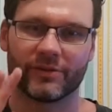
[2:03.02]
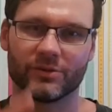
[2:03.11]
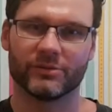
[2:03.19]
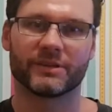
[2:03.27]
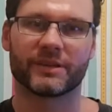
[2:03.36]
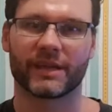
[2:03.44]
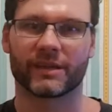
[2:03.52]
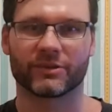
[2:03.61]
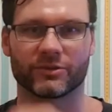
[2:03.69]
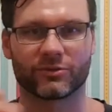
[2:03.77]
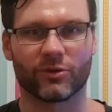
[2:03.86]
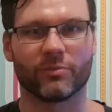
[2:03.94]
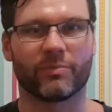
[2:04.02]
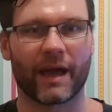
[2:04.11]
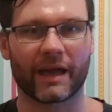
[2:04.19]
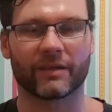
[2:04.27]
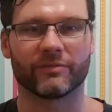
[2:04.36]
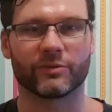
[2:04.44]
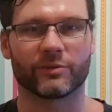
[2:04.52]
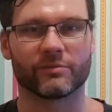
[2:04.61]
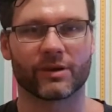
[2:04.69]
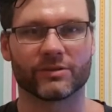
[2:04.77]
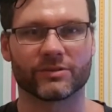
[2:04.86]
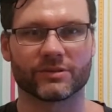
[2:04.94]
for you to take control back of your
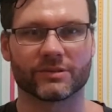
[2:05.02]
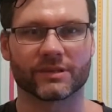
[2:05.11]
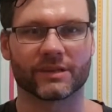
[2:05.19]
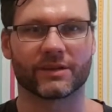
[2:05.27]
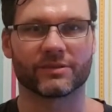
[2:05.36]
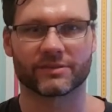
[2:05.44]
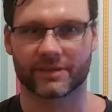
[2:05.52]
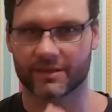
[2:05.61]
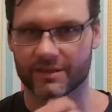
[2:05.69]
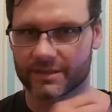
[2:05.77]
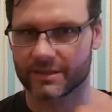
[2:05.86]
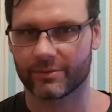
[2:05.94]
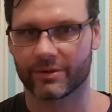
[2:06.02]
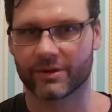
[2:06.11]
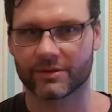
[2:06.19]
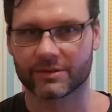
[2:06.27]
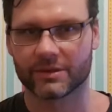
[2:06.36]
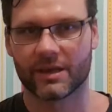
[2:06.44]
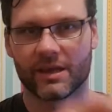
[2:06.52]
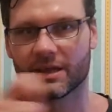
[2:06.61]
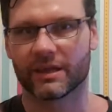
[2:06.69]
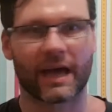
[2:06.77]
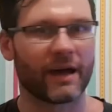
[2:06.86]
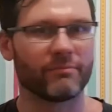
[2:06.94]
emotions and understand that someone else
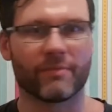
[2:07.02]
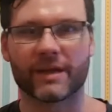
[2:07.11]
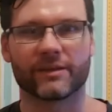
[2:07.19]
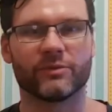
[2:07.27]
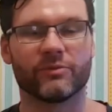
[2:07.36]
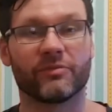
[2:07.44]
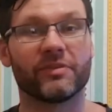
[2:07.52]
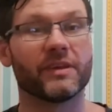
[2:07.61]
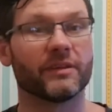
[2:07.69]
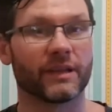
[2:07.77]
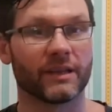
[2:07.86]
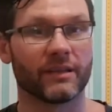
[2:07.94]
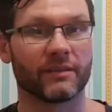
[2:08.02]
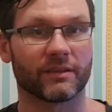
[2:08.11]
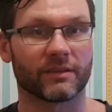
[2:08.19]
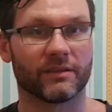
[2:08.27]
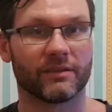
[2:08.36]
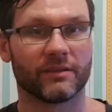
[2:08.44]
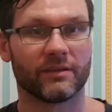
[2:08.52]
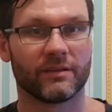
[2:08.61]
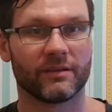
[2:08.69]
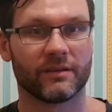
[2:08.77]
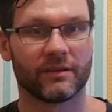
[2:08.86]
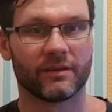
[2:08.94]
can't make you feel anything.
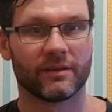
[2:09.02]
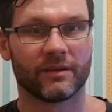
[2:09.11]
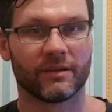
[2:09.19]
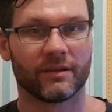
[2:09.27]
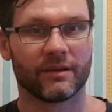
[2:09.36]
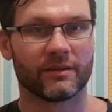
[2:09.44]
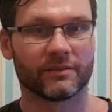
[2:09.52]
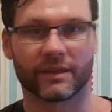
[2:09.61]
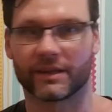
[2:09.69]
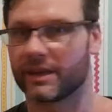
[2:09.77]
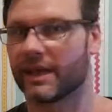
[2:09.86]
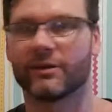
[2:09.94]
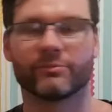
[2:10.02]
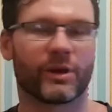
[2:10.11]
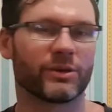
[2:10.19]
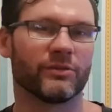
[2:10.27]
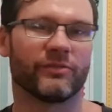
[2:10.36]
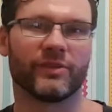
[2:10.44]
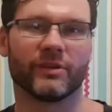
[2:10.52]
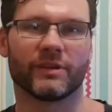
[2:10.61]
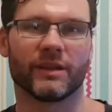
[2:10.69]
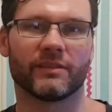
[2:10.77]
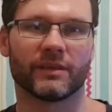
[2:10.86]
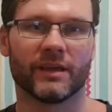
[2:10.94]
They cannot make you feel
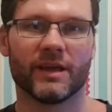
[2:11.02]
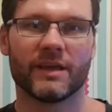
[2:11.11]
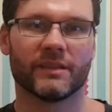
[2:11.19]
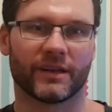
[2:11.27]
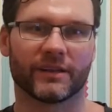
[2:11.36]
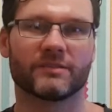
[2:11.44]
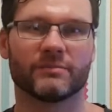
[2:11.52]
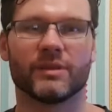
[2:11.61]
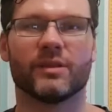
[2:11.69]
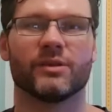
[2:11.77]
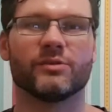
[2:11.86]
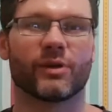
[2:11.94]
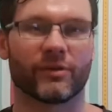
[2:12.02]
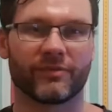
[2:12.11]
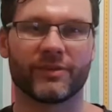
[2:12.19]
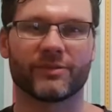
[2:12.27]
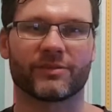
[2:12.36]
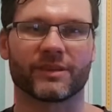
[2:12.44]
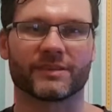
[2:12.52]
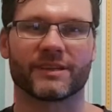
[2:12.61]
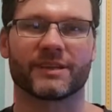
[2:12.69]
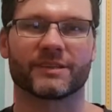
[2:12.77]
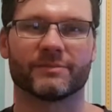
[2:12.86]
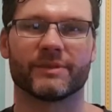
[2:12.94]
anything. That doesn't mean that you don't feel things.
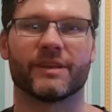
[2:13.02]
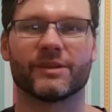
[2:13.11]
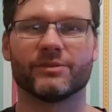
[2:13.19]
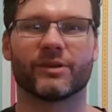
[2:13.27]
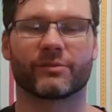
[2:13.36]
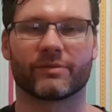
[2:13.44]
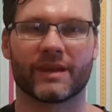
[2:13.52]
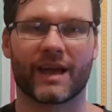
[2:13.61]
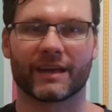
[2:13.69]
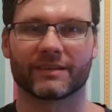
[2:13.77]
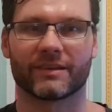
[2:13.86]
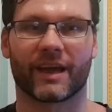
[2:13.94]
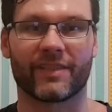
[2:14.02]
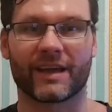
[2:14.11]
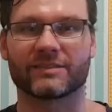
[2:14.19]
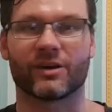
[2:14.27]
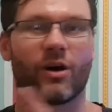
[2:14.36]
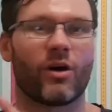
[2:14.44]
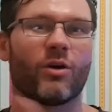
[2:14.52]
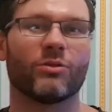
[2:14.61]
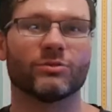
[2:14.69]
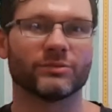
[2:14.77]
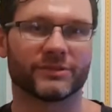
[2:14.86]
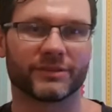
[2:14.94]
That doesn't mean that you don't react. Okay, that's a
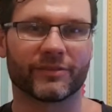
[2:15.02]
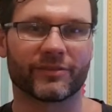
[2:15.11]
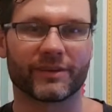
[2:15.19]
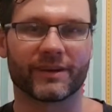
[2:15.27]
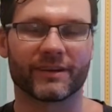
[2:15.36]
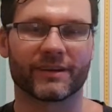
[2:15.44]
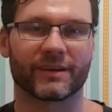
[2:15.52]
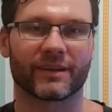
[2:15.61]
whole different